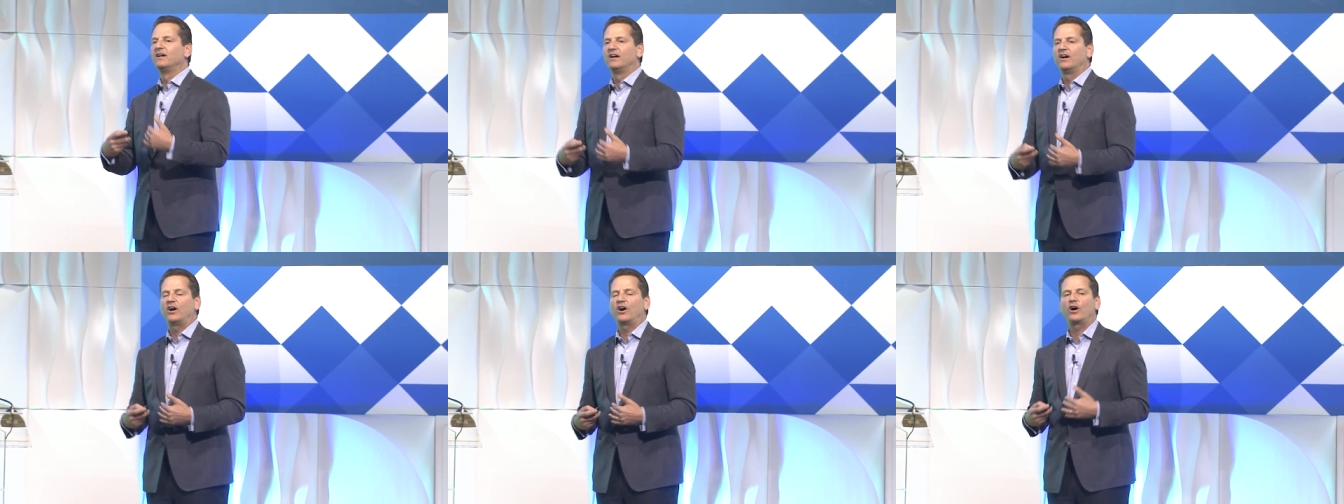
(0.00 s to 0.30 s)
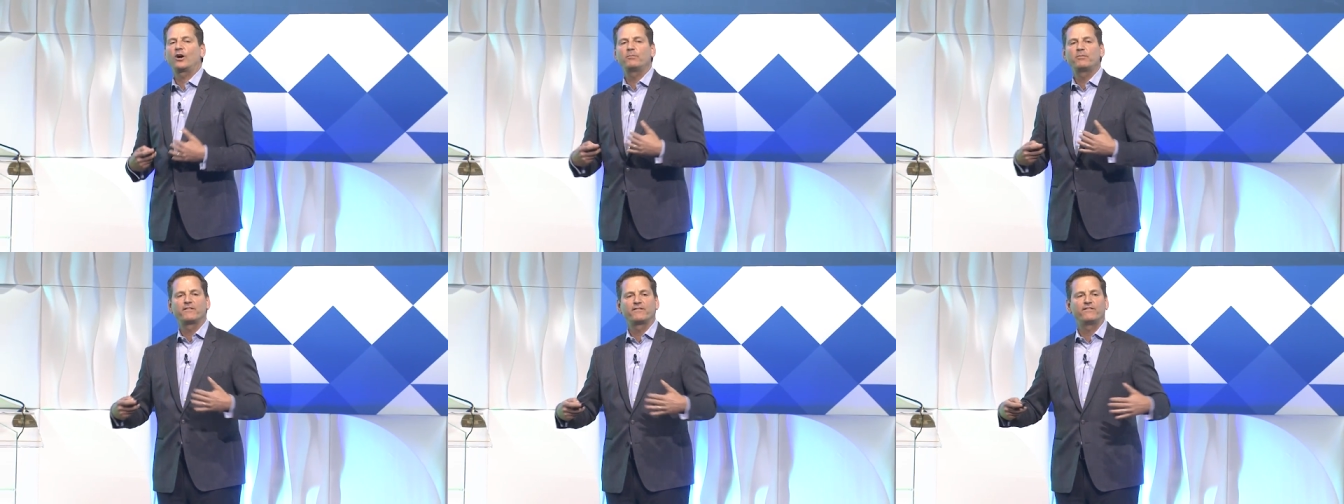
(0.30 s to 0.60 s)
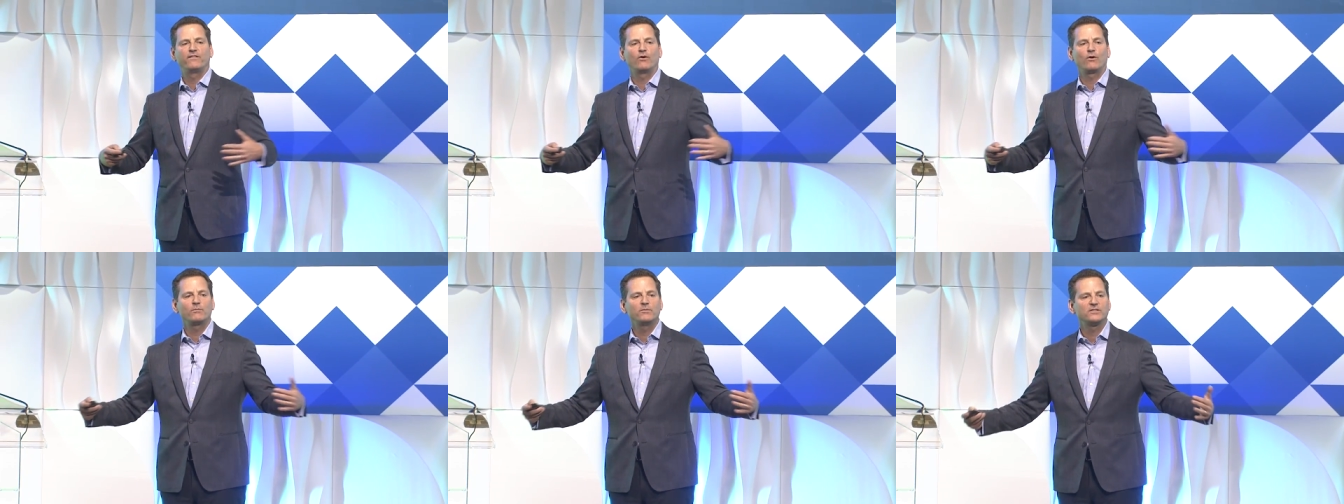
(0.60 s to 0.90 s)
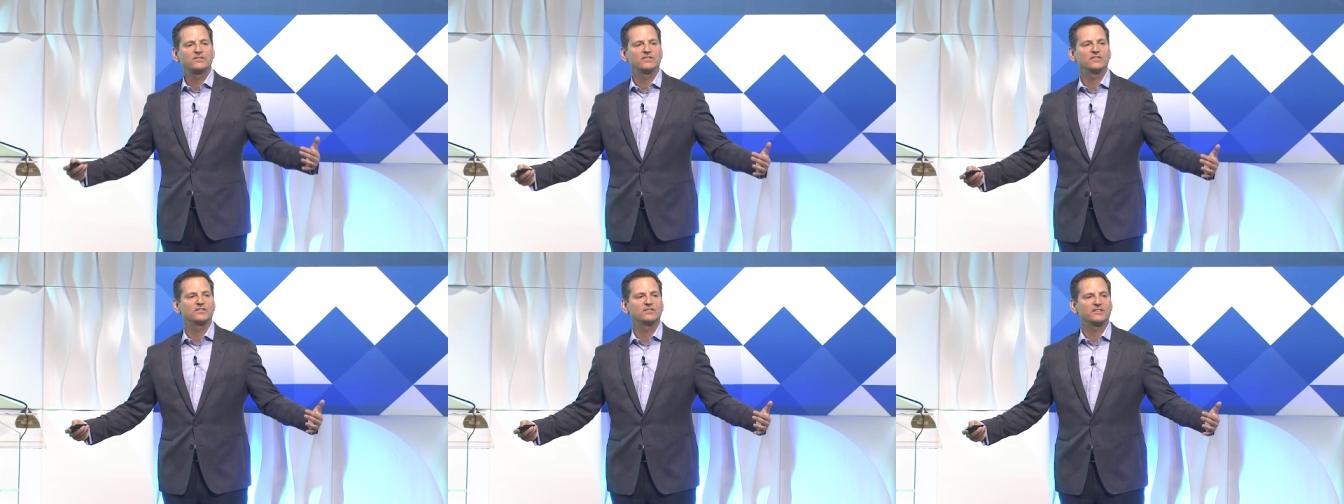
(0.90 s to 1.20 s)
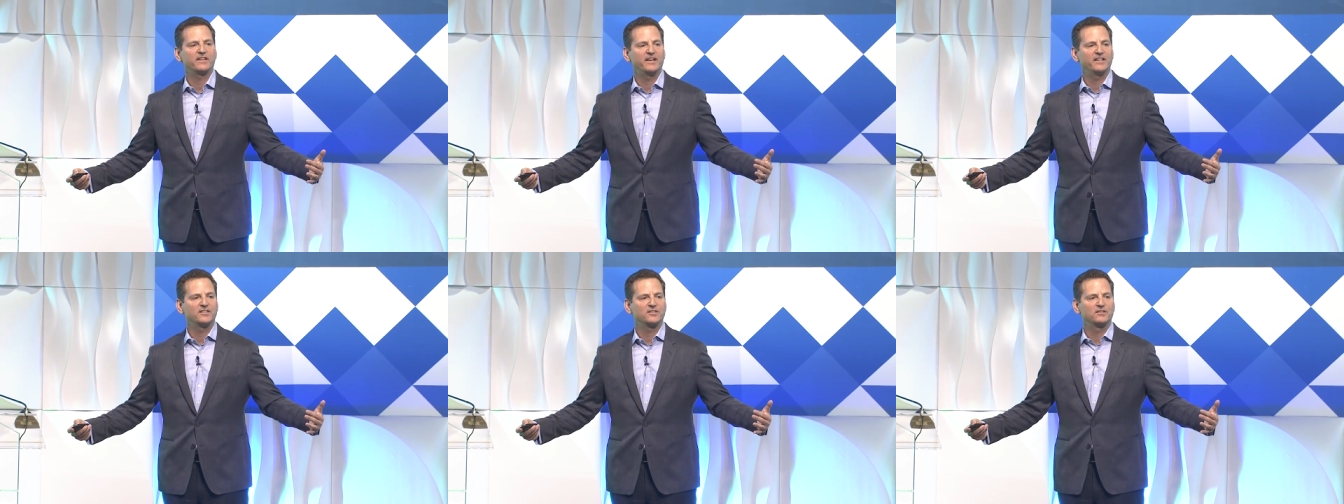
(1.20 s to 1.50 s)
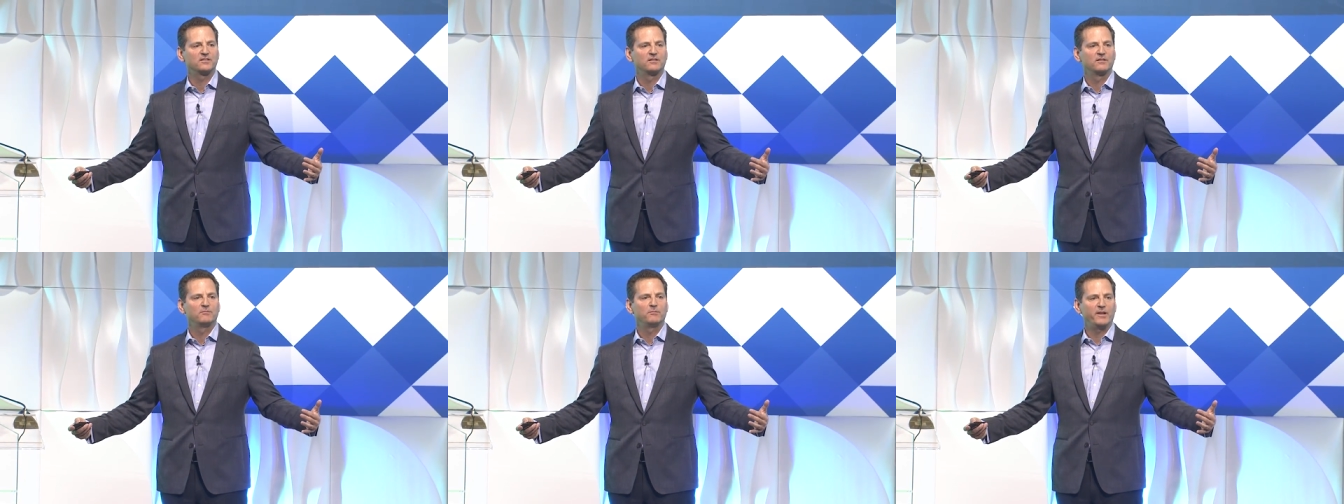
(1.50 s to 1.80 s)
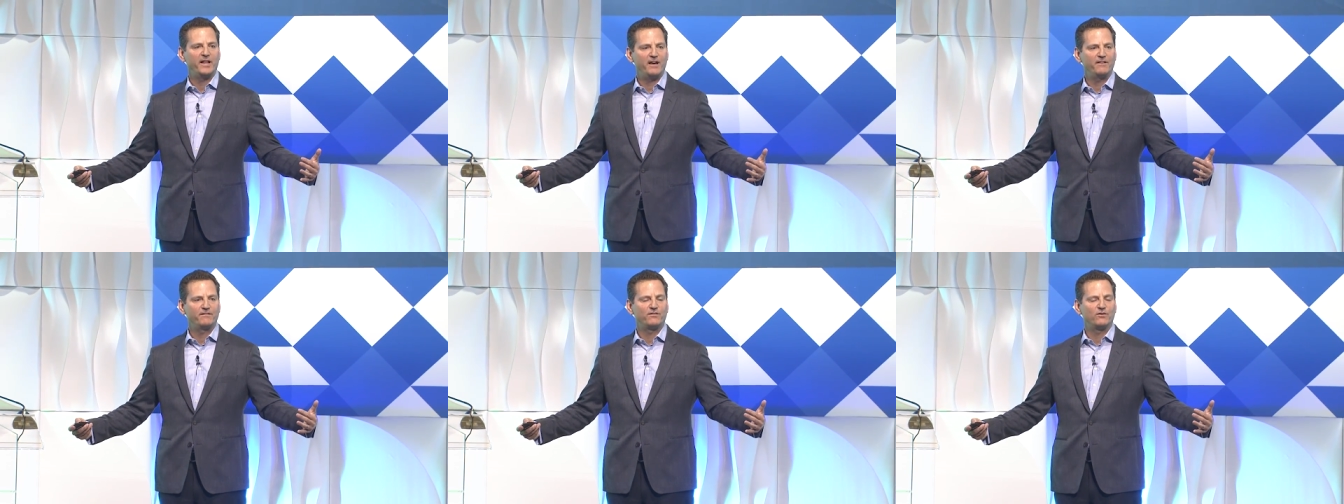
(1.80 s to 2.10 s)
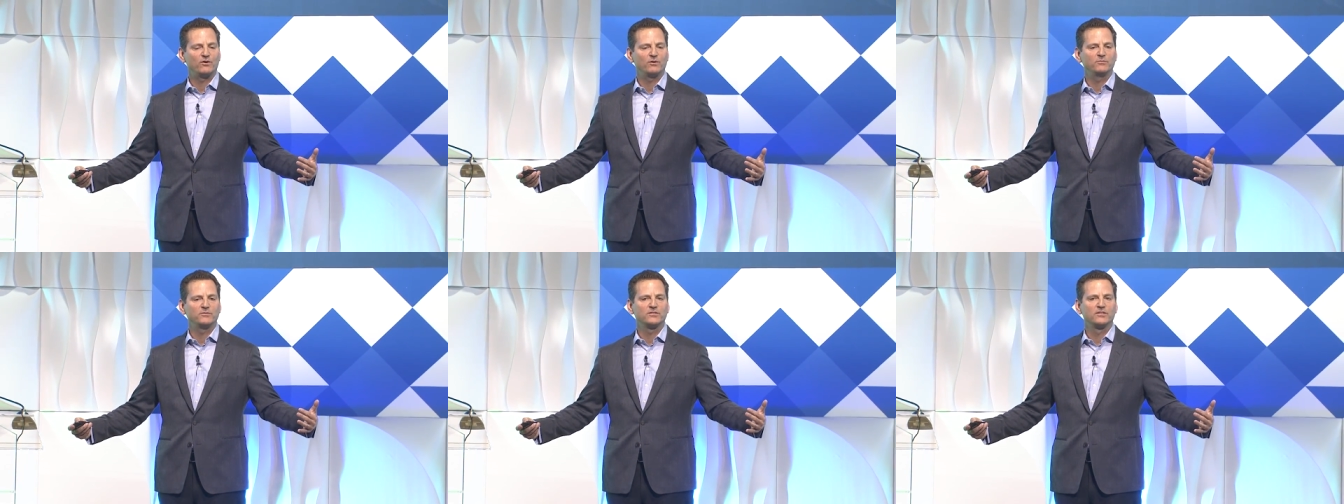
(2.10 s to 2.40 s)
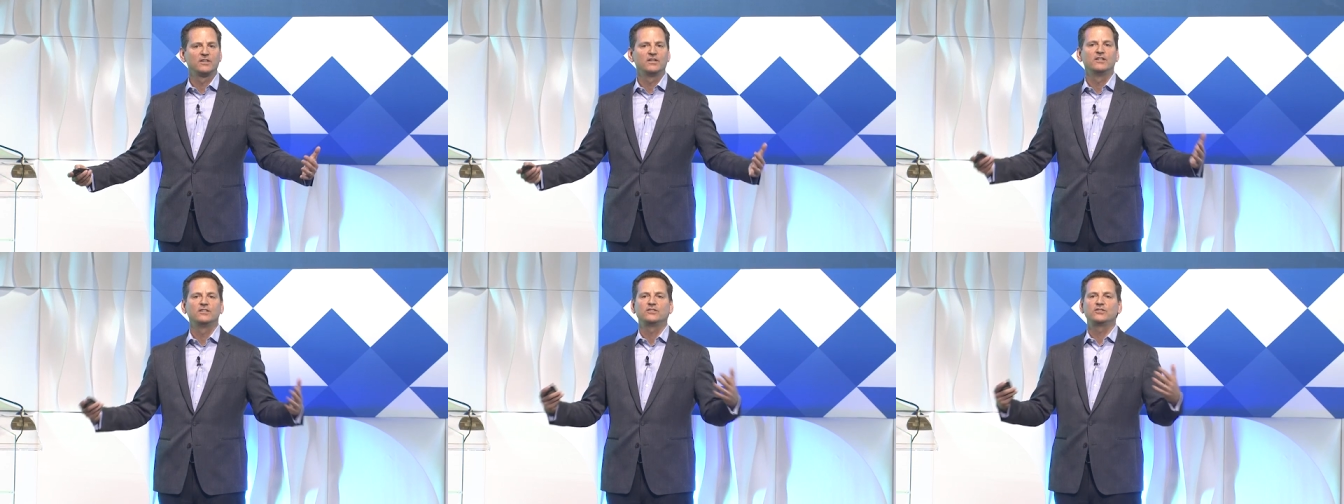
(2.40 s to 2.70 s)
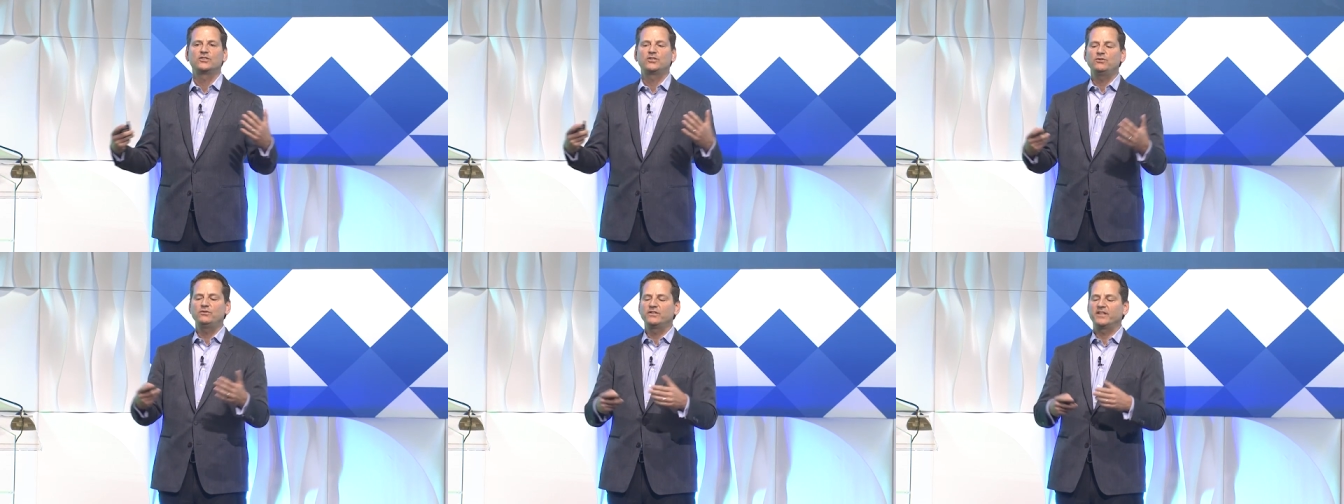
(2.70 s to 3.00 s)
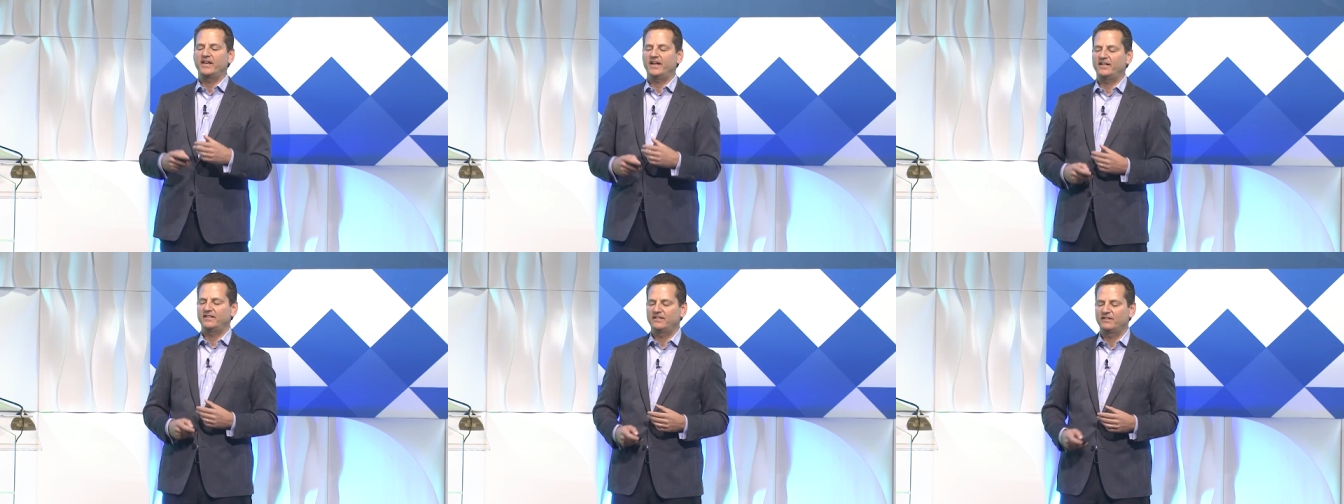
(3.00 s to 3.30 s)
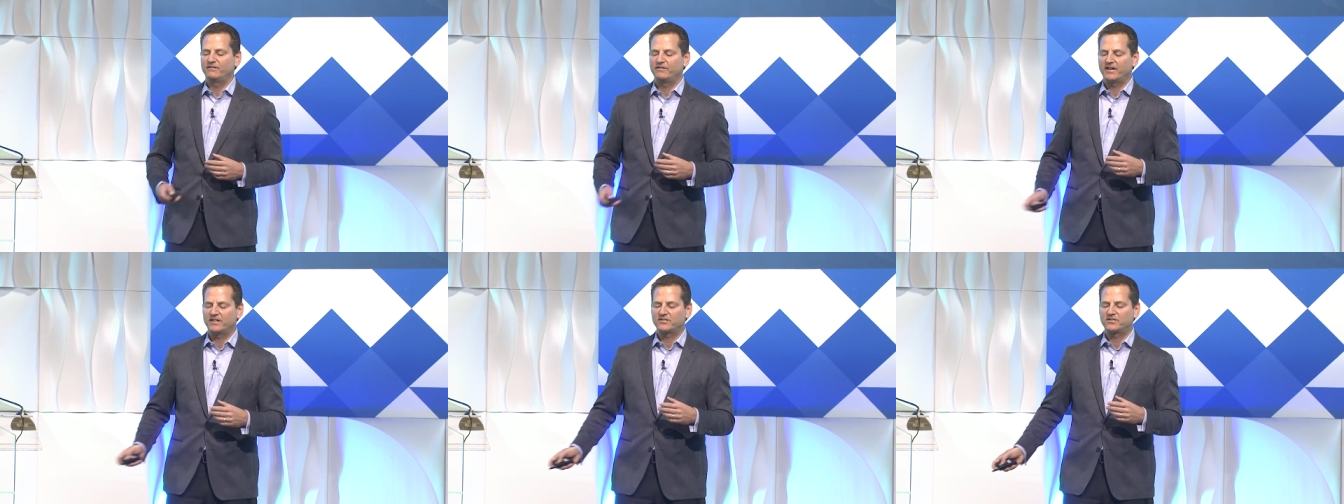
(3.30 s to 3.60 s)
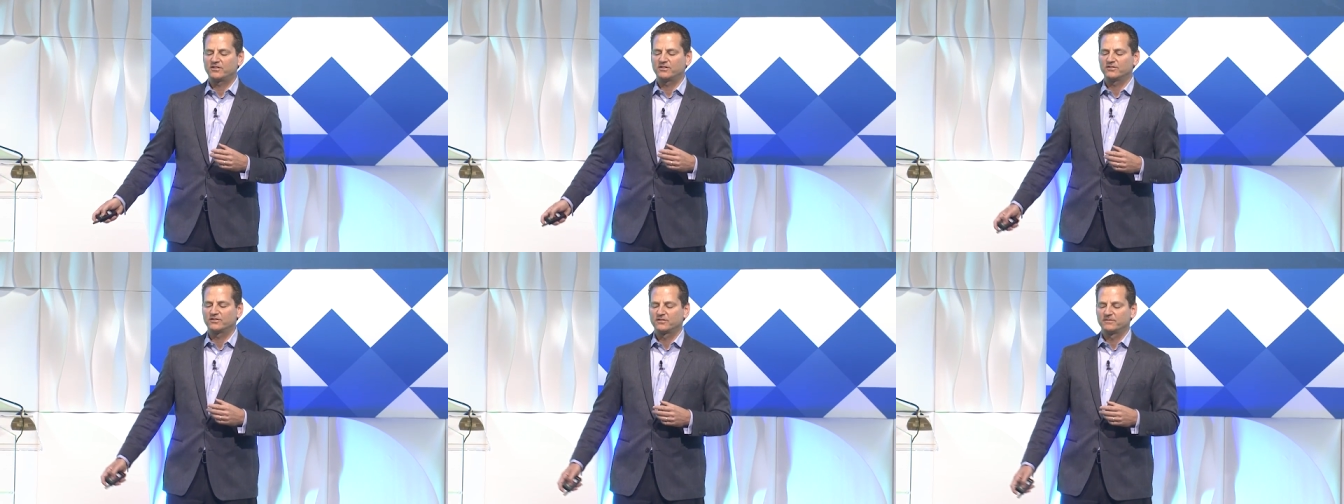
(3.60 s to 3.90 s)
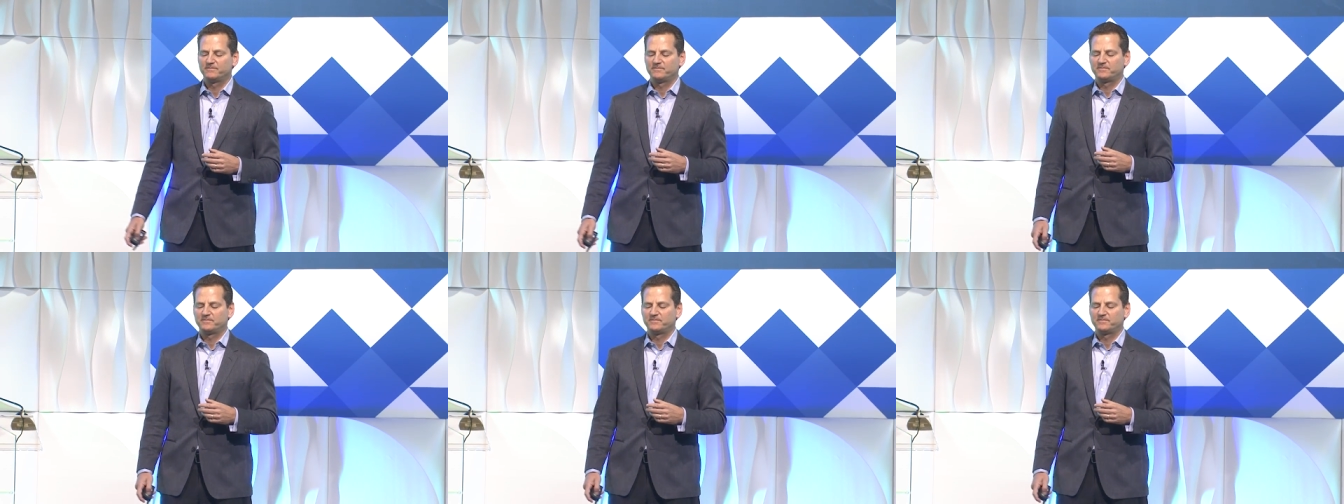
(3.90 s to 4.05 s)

our performances as platforms to the end investors.